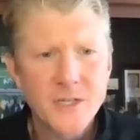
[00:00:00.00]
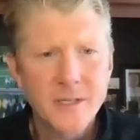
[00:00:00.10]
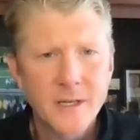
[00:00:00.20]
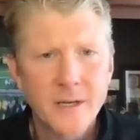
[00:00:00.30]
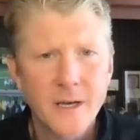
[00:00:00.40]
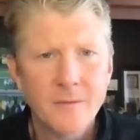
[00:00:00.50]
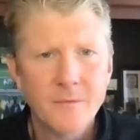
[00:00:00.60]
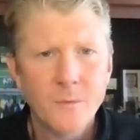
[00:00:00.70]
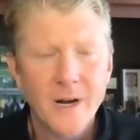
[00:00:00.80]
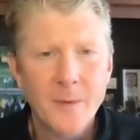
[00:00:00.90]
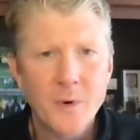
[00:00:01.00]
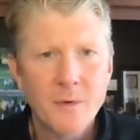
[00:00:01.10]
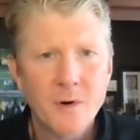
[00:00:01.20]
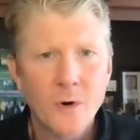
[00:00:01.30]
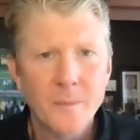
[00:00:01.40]
did. When I
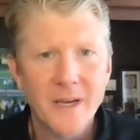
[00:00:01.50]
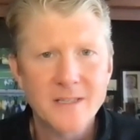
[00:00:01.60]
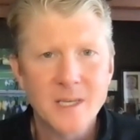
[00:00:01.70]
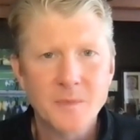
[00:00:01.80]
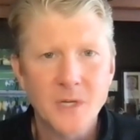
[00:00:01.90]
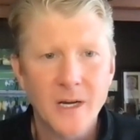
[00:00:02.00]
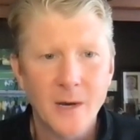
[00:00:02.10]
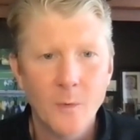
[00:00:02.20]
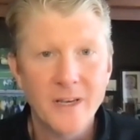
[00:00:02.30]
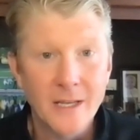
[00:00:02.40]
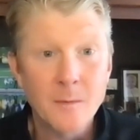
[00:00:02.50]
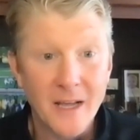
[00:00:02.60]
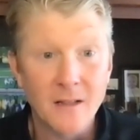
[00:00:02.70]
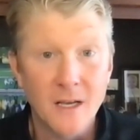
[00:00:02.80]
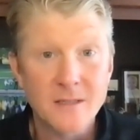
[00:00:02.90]
pre-recorded my ASAP talk, I went into
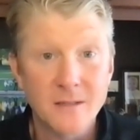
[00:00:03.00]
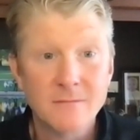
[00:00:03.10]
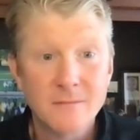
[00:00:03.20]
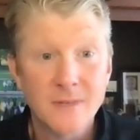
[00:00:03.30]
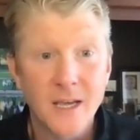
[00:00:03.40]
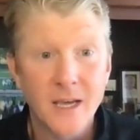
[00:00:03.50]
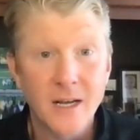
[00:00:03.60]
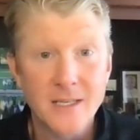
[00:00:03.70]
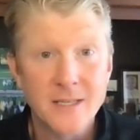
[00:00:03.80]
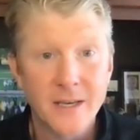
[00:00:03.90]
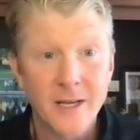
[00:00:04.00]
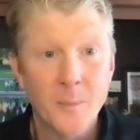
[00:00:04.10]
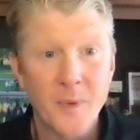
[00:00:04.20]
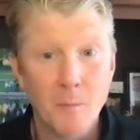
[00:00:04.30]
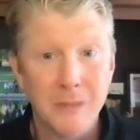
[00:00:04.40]
my closet and I set
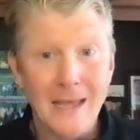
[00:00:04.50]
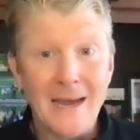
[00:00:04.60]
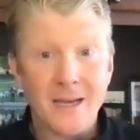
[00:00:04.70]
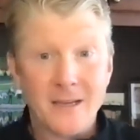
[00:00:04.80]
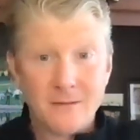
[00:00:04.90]
up a black,